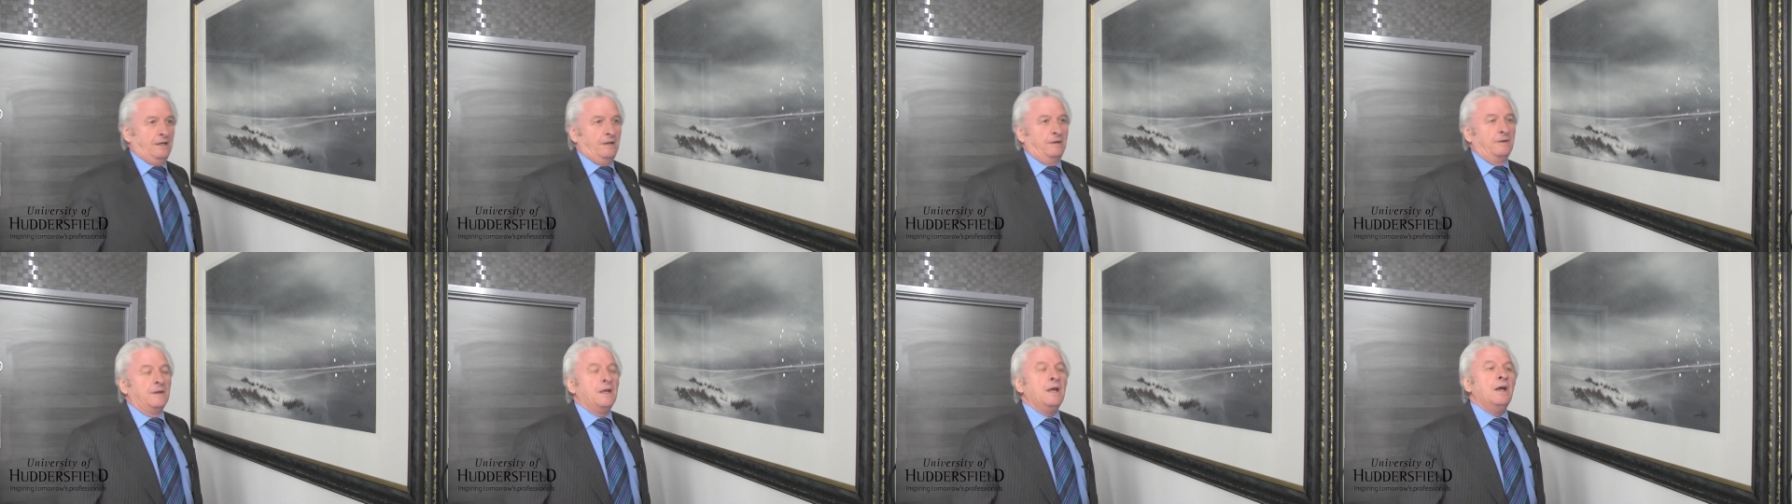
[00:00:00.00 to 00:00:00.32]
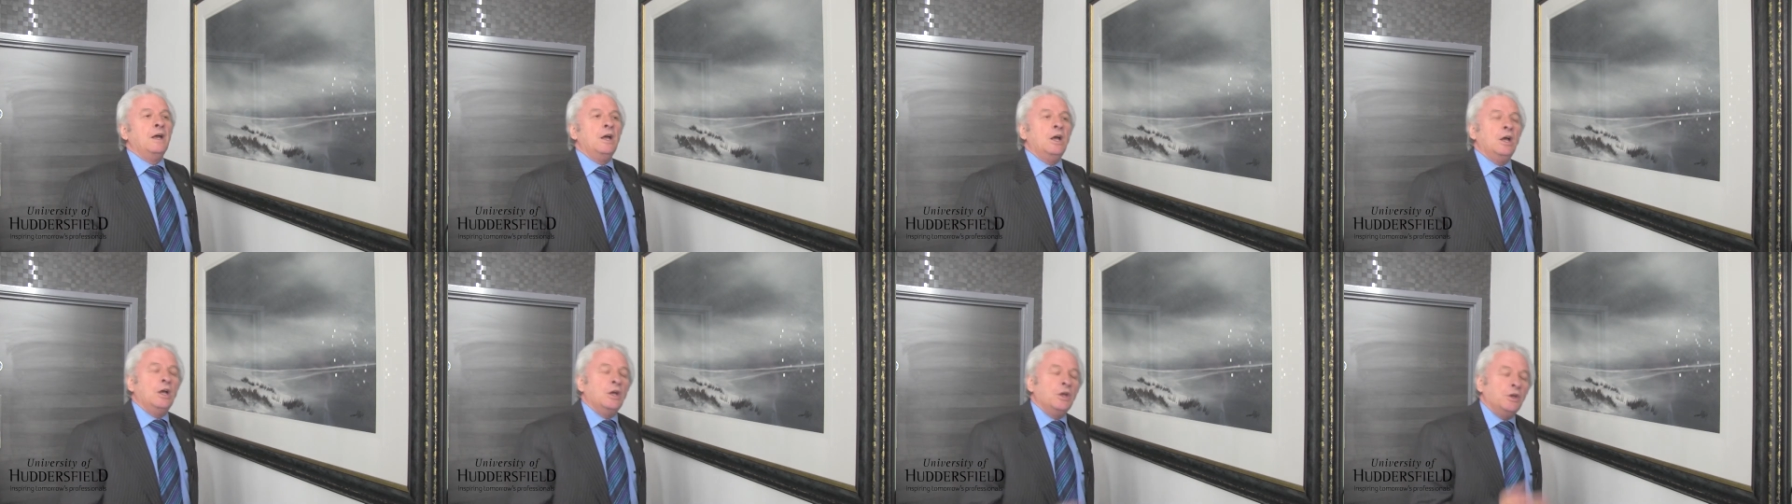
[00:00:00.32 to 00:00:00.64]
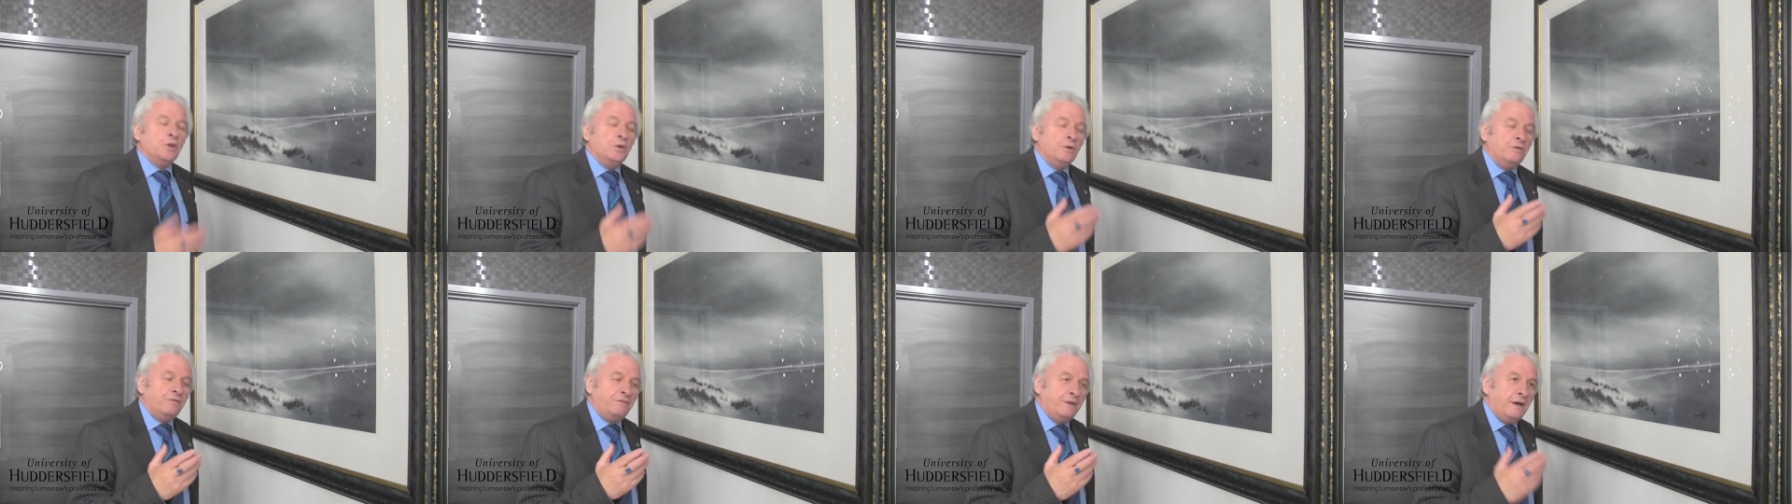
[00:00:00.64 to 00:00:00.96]
yeah. it?
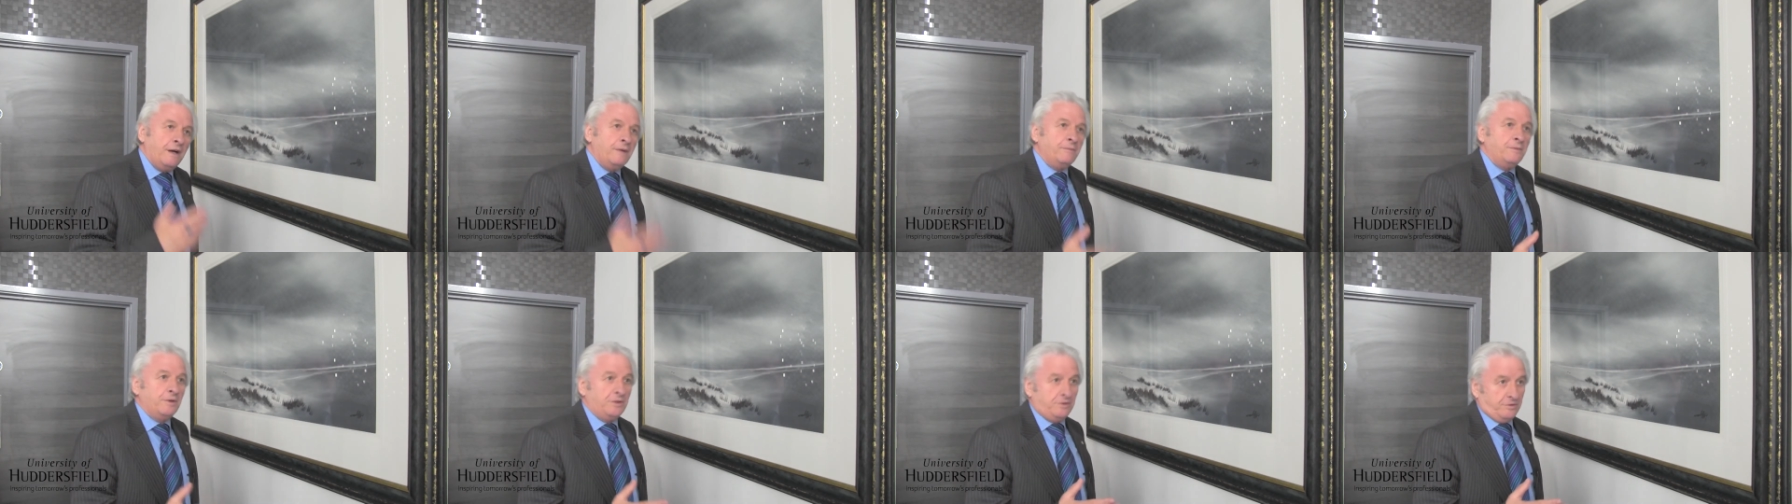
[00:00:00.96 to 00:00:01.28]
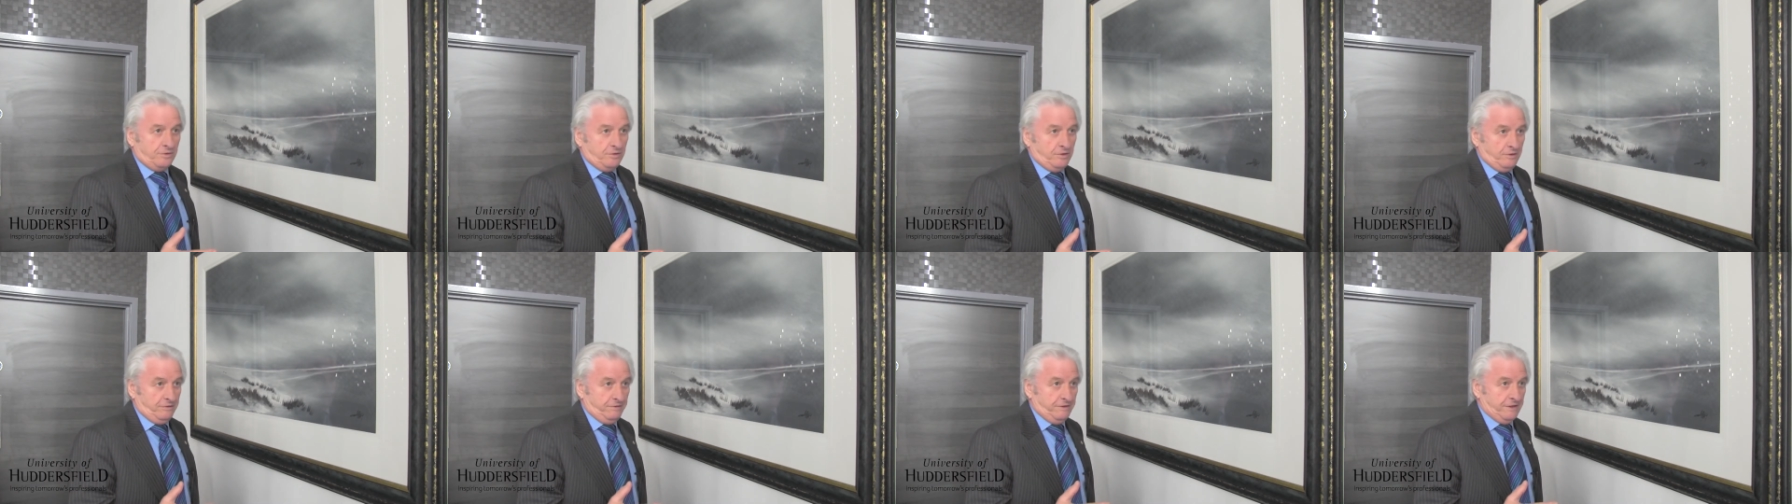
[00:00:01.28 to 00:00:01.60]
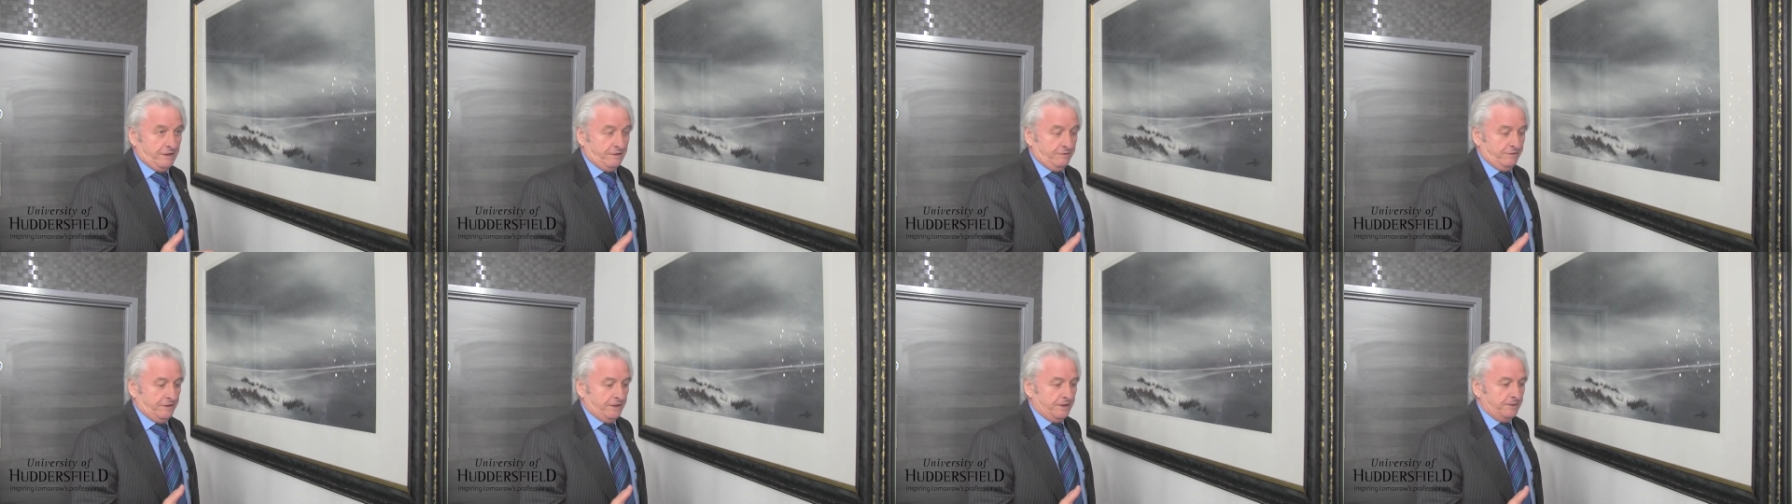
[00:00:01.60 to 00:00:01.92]
You're far better off
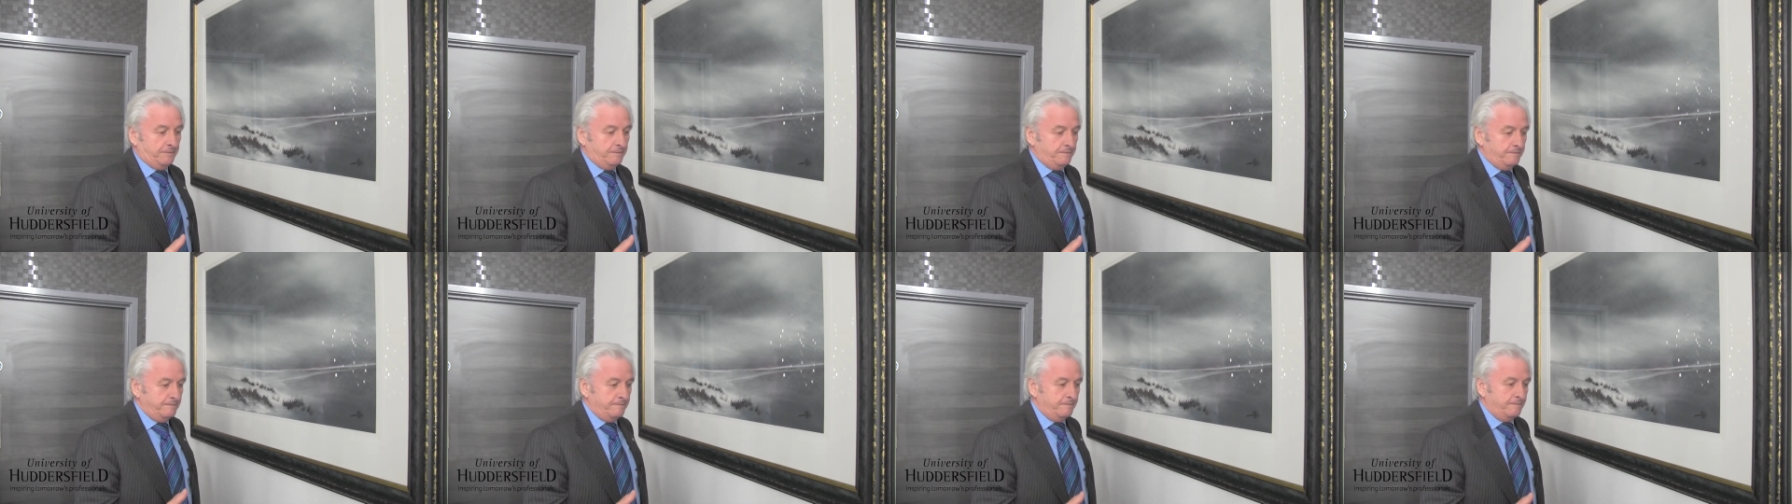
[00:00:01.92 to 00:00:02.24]
having